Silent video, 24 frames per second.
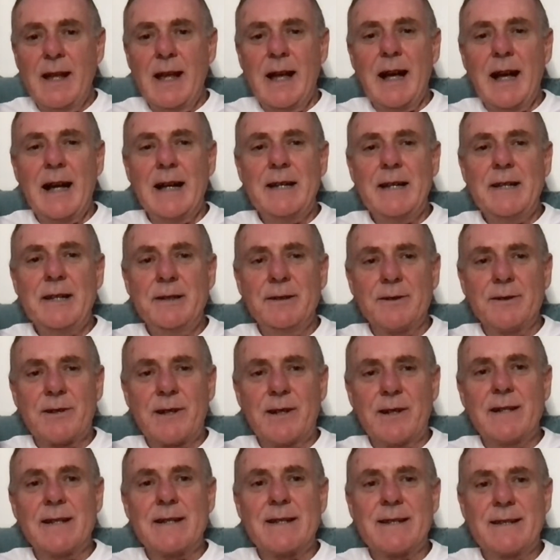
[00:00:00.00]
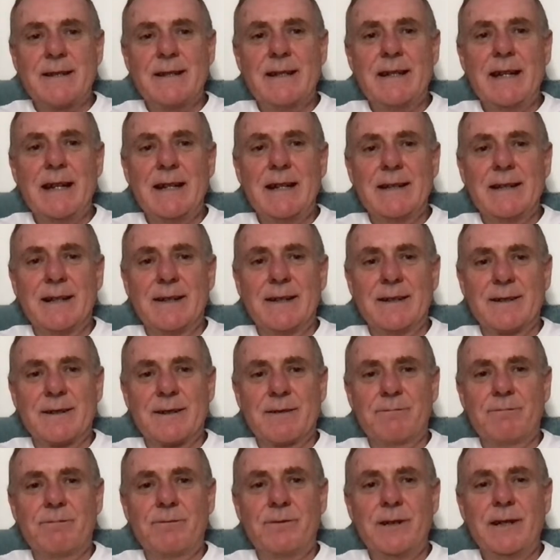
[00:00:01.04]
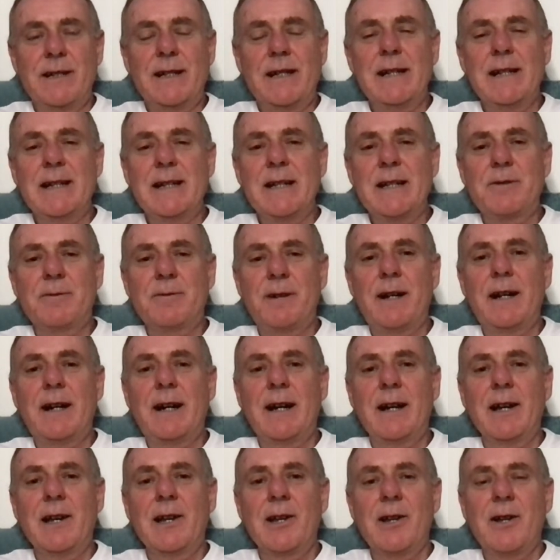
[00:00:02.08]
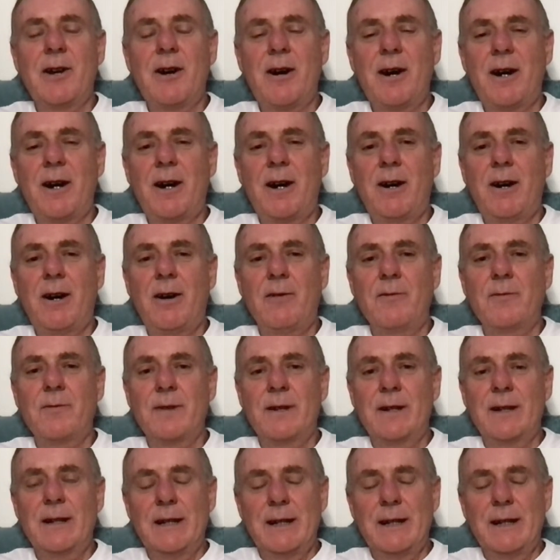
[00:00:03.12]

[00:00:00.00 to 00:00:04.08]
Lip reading: and you're going to see that there's really quite a lot of